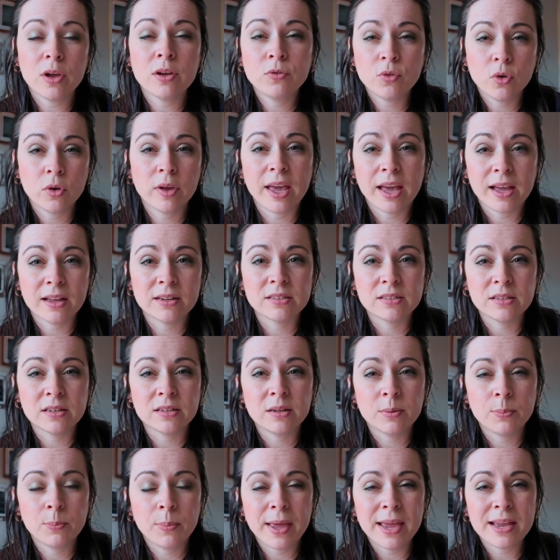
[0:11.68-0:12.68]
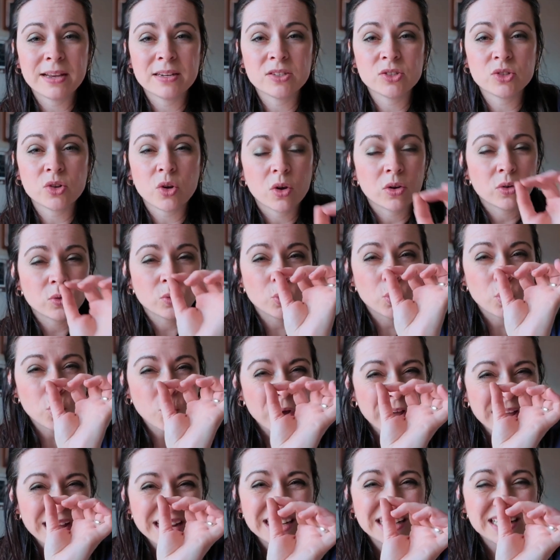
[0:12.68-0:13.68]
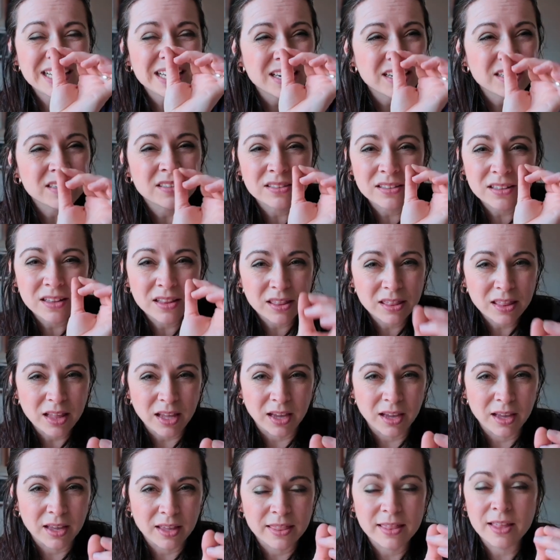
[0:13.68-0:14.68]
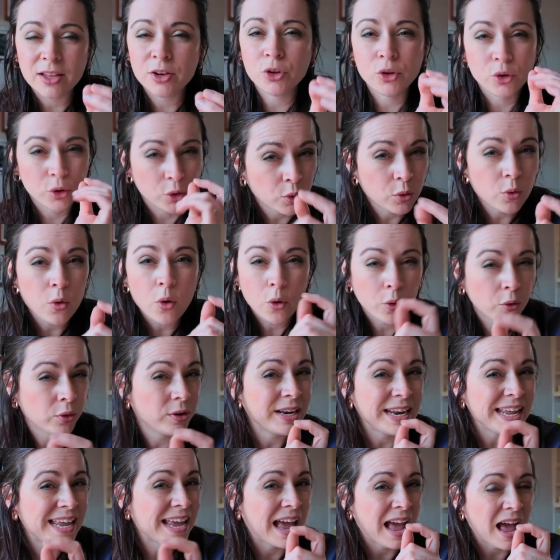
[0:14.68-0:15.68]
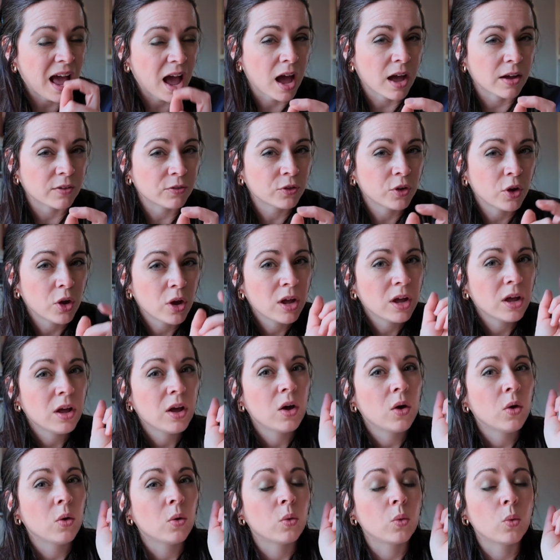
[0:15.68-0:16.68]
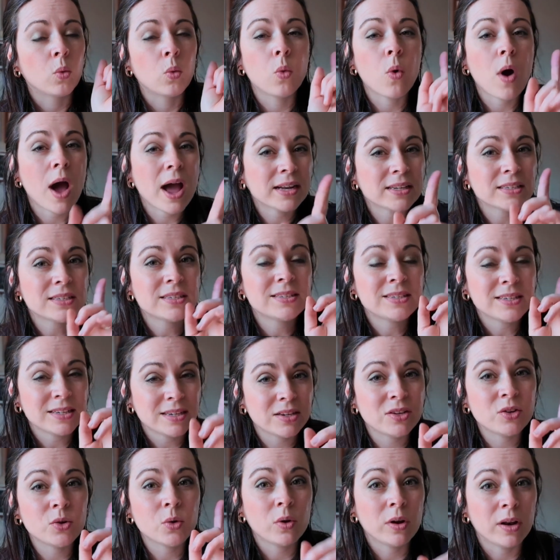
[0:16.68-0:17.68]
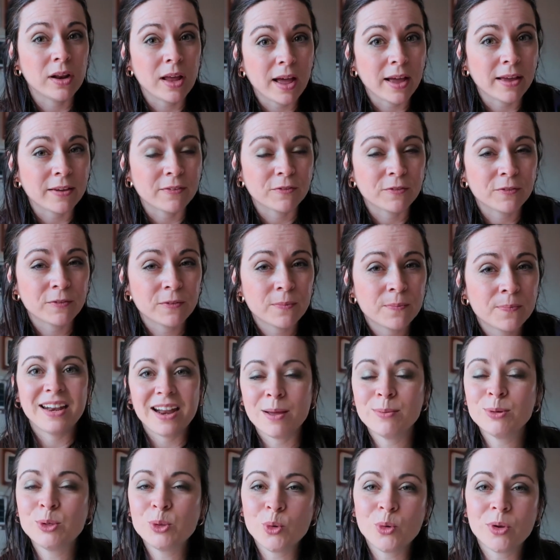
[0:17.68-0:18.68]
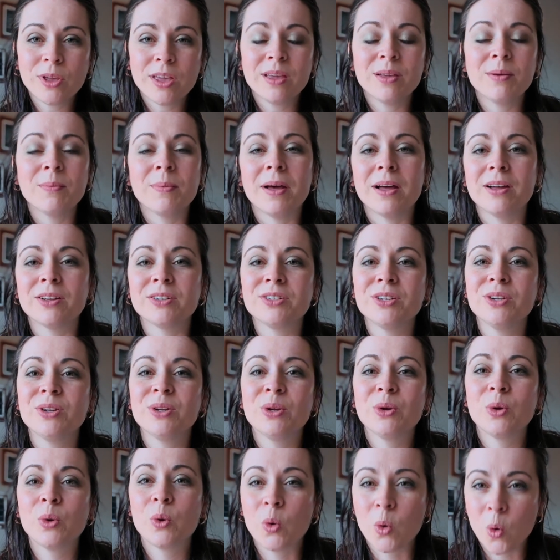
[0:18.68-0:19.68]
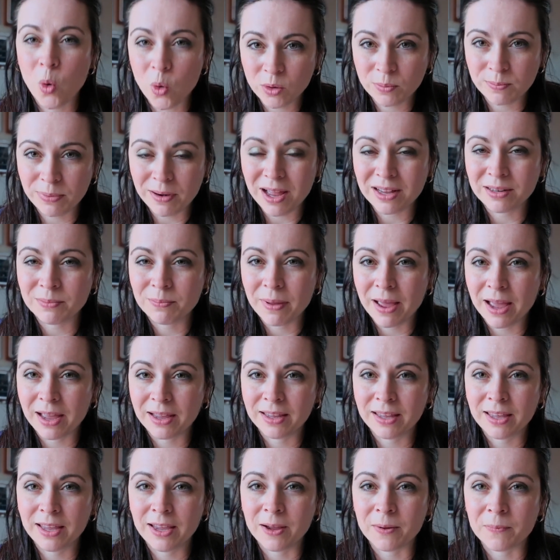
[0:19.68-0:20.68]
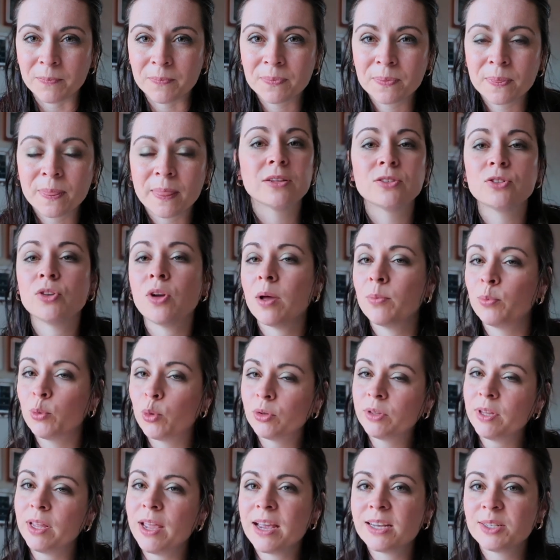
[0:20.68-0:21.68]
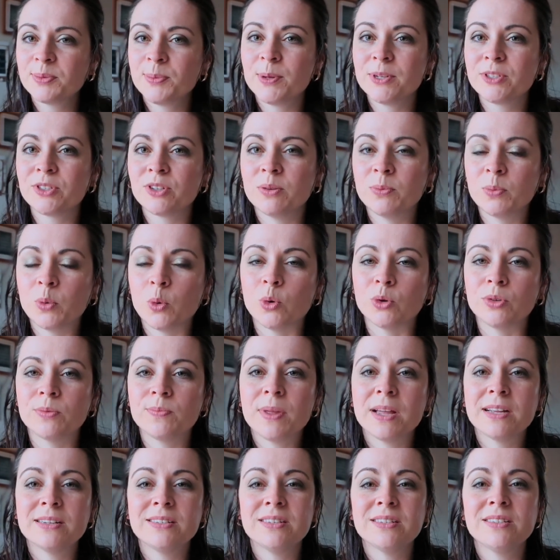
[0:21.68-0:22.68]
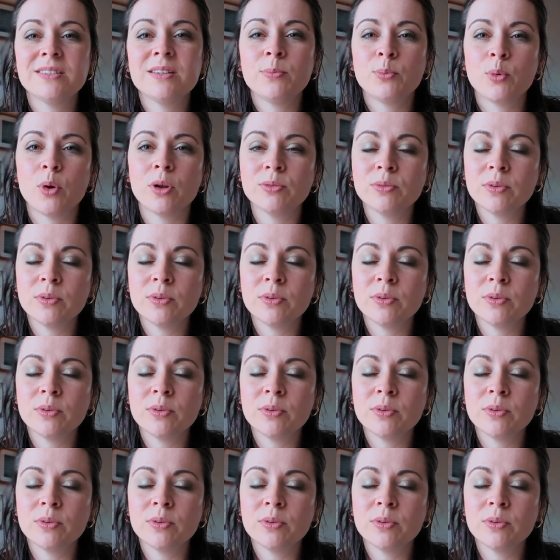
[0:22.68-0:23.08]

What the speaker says: cure for cancer depends on one little thing that you only have once in your life? And I'm talking about cord blood banking. So I brought the experts on board, and Sister